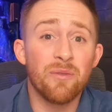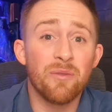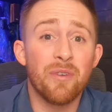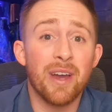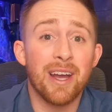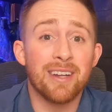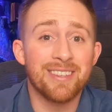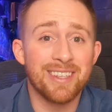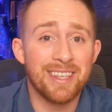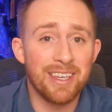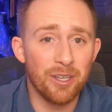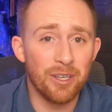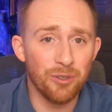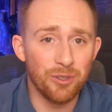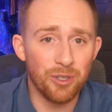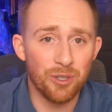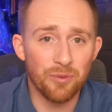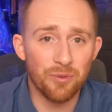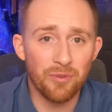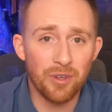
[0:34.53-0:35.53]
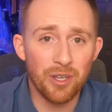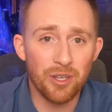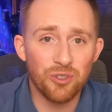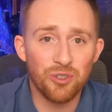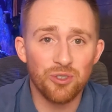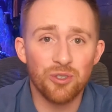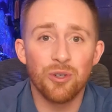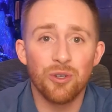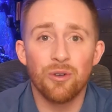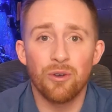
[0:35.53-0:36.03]
can in fact kill your
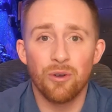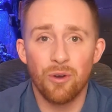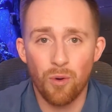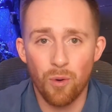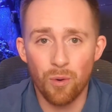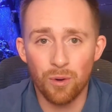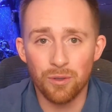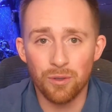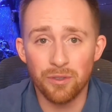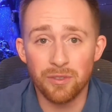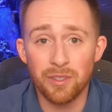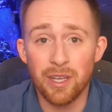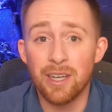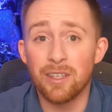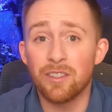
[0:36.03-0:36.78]
fish, corals,